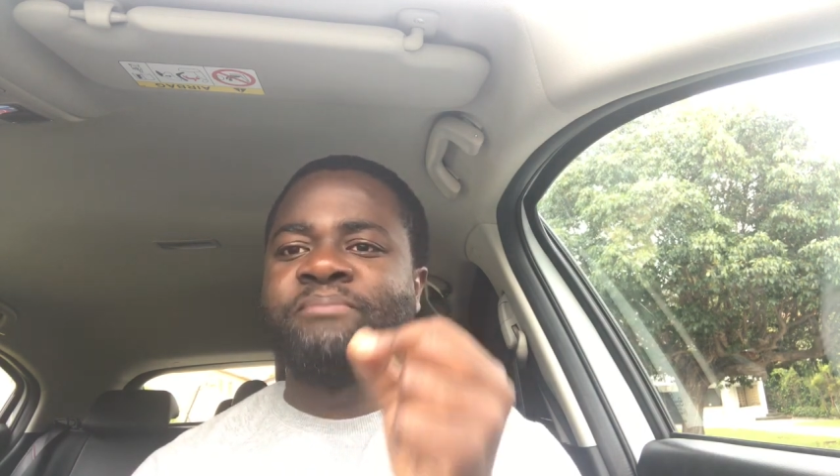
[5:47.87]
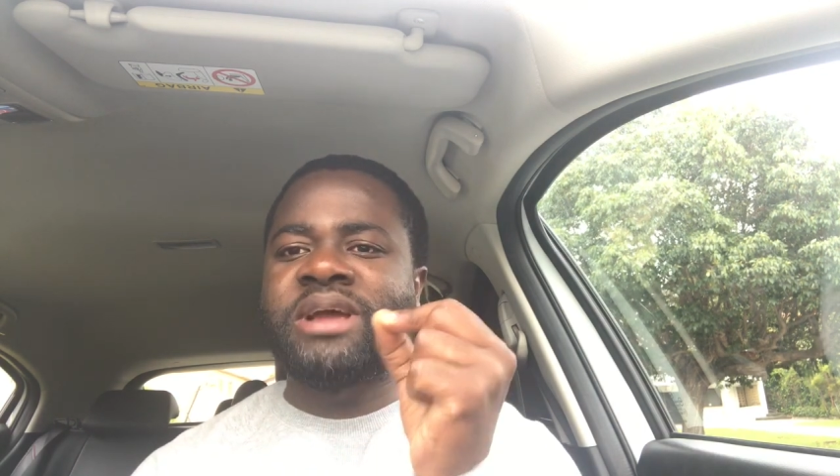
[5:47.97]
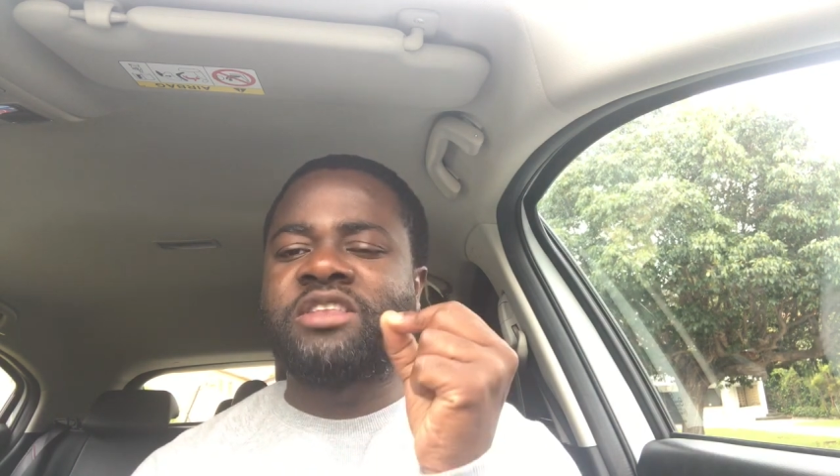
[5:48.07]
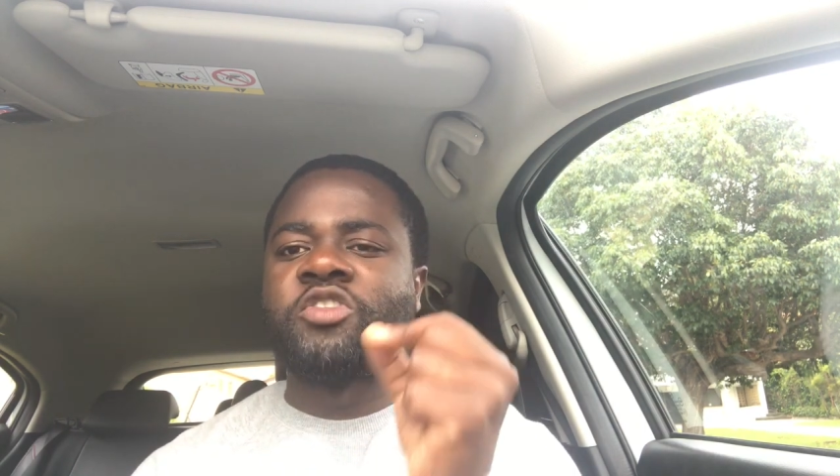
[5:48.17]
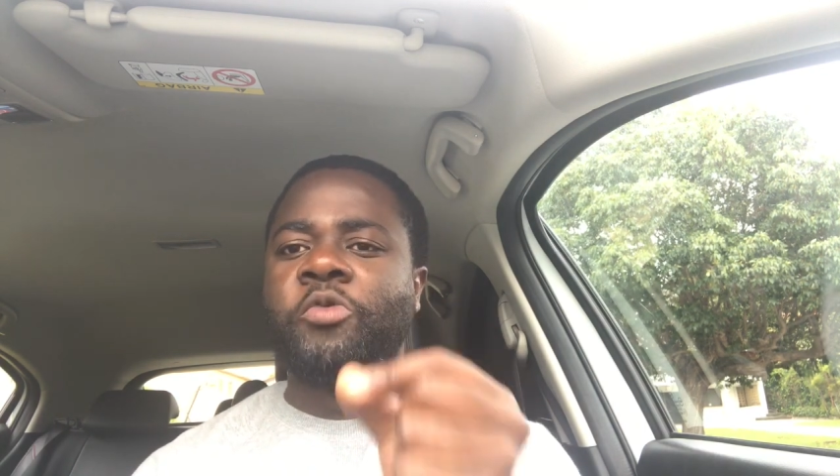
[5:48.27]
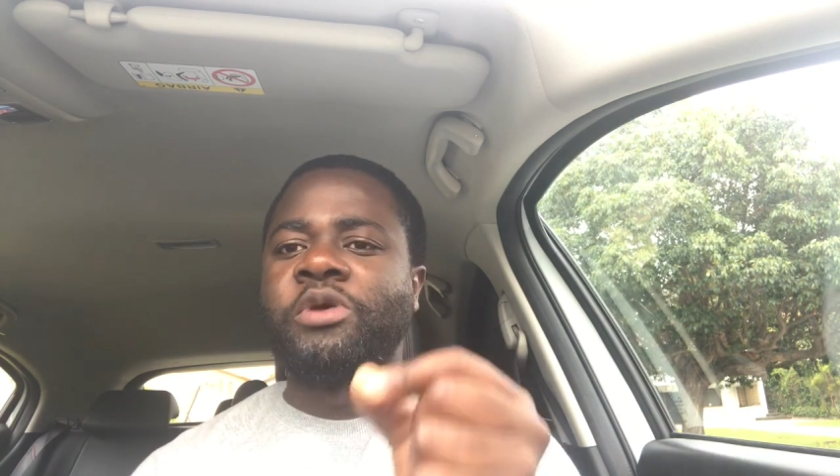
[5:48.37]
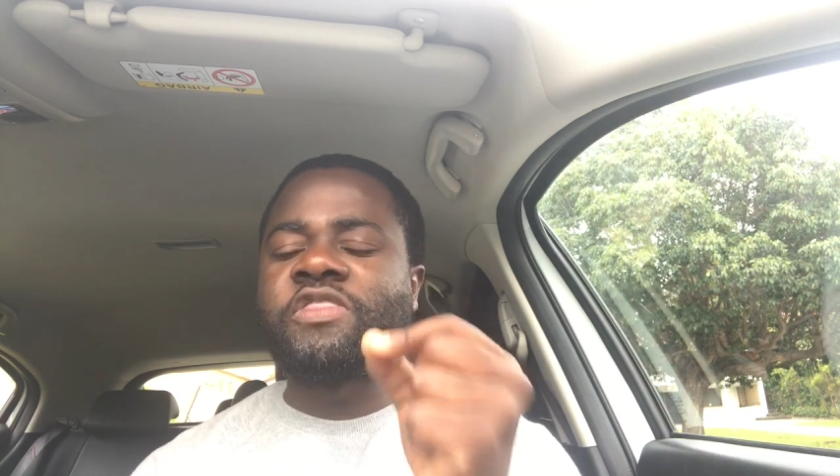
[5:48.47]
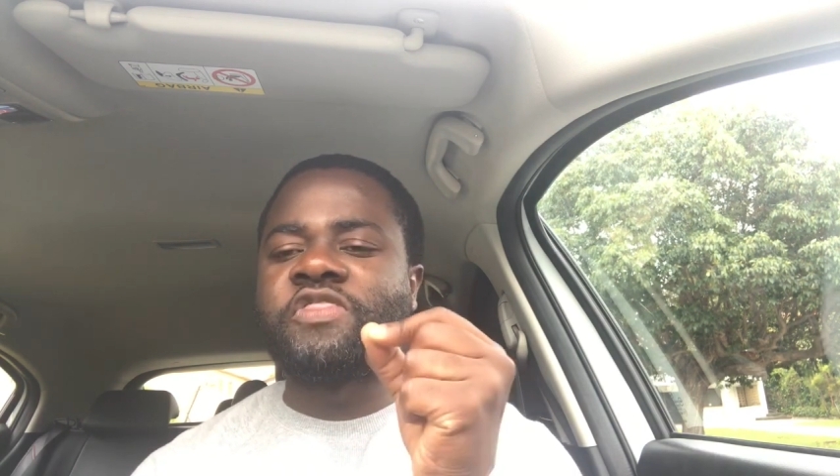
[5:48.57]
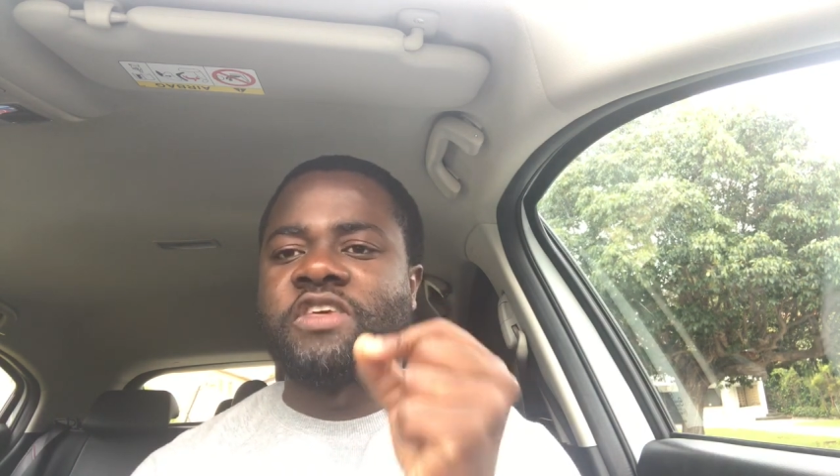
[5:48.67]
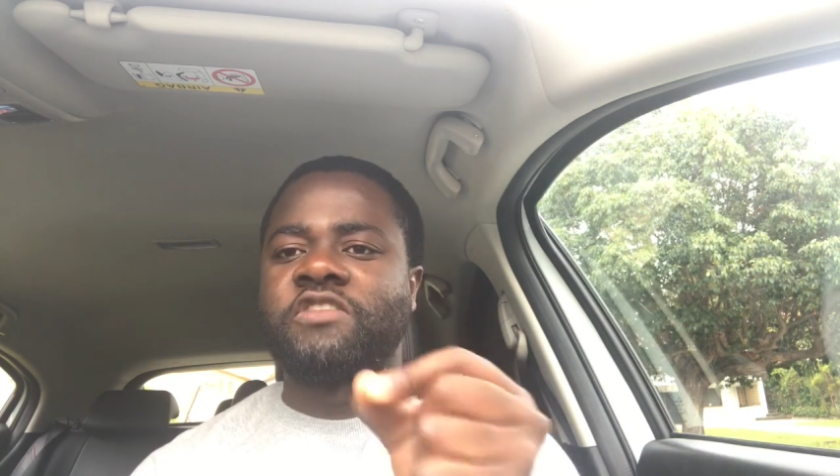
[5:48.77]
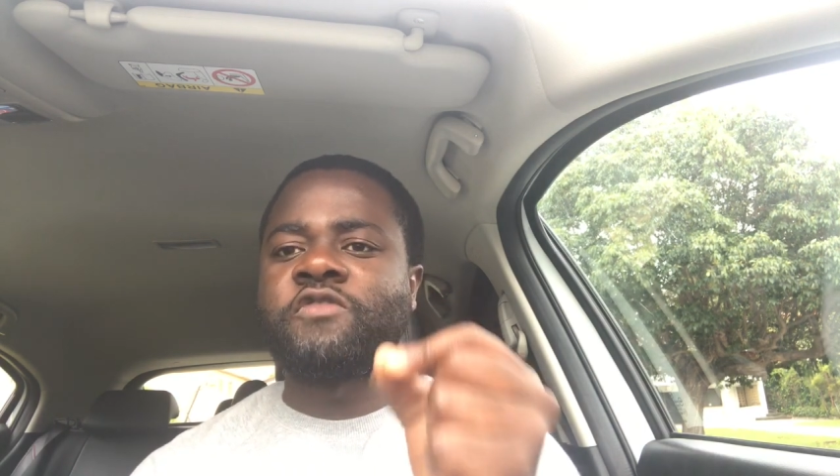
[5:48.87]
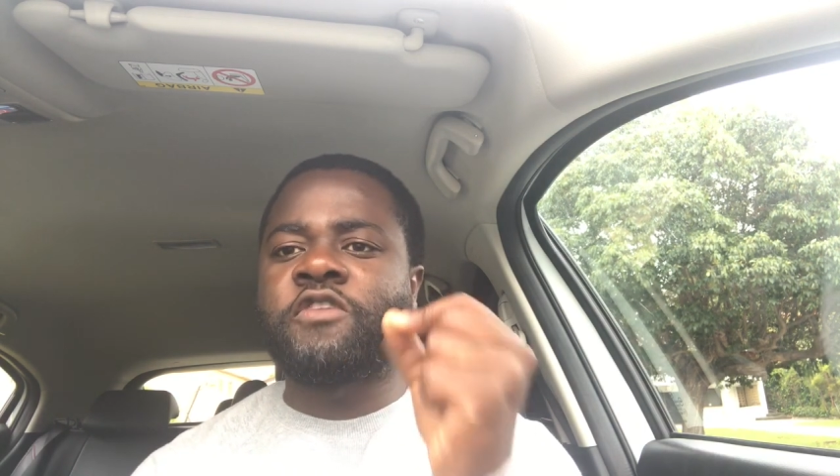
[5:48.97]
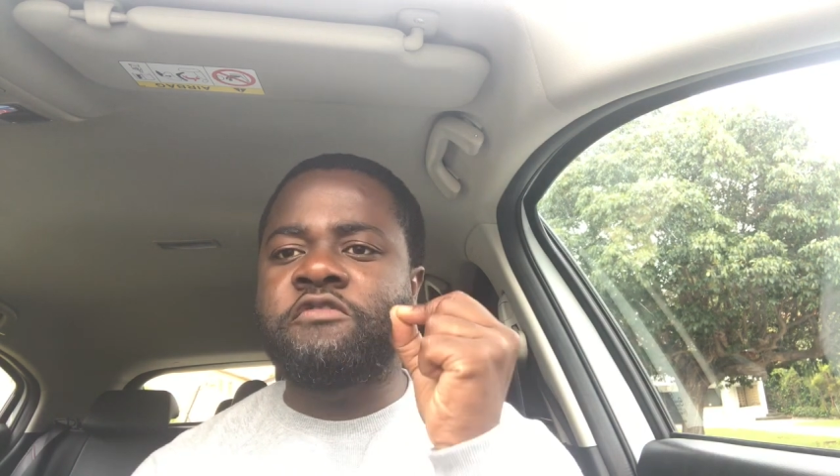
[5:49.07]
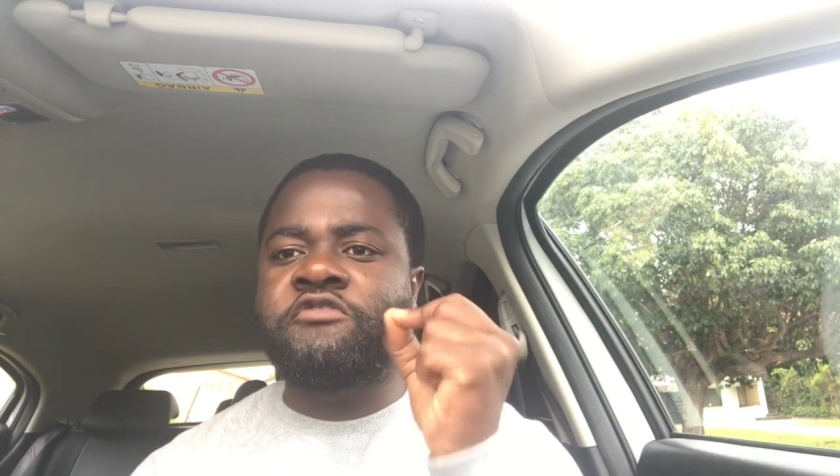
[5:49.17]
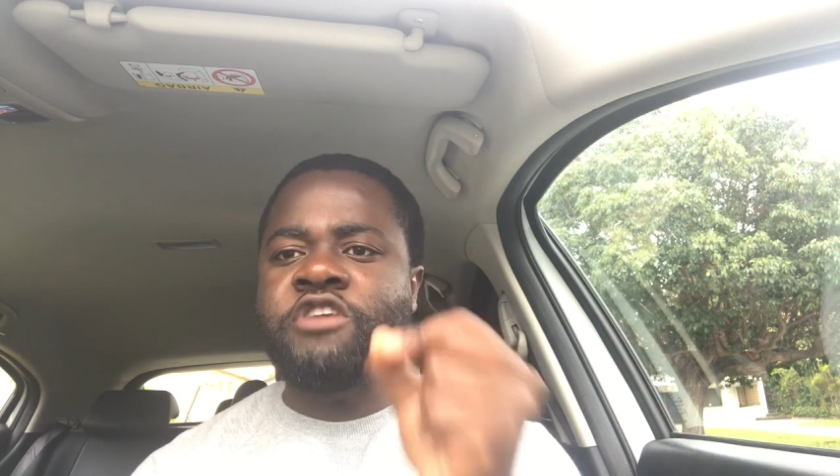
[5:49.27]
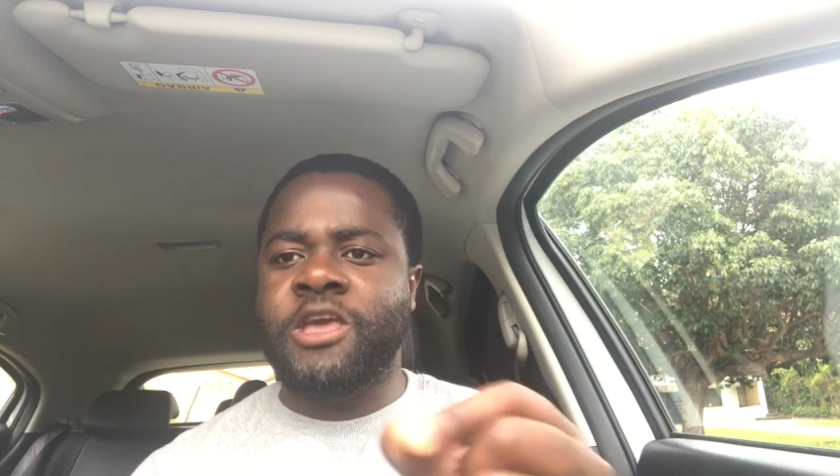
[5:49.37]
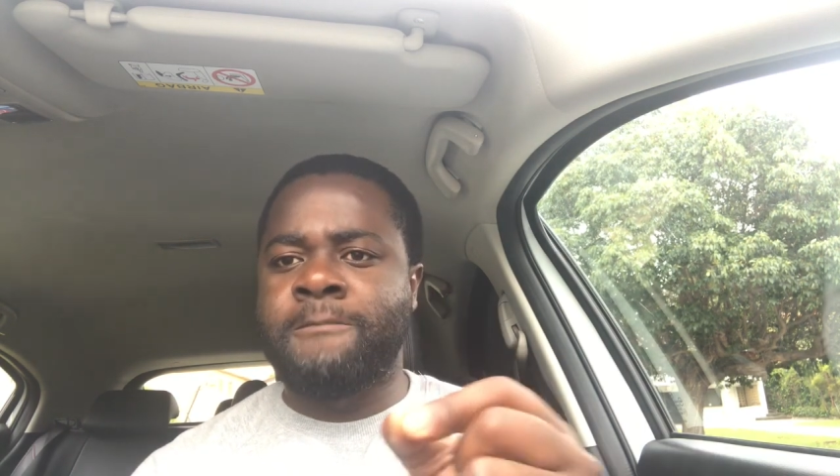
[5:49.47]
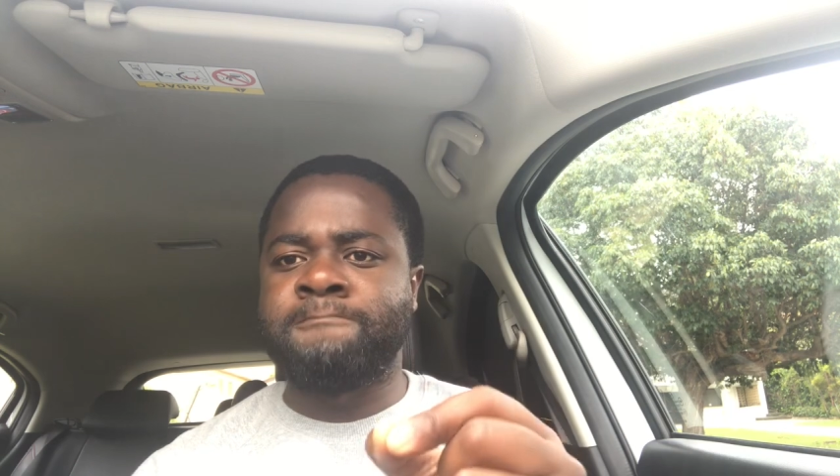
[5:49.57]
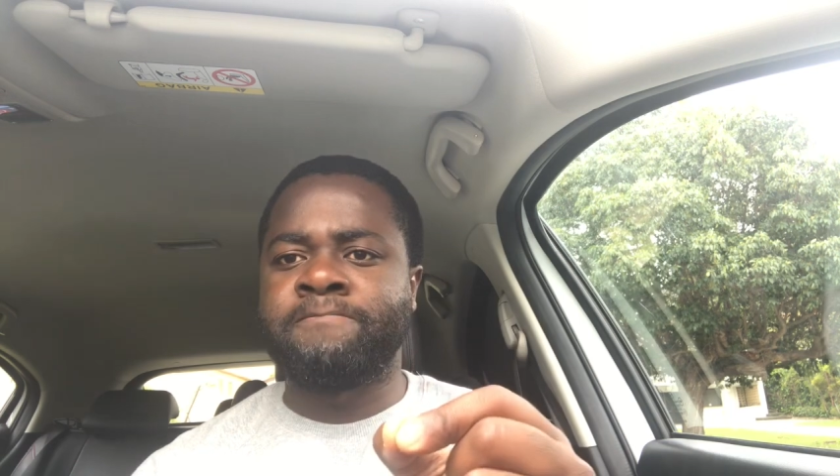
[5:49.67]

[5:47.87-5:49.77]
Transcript: by doing things for free.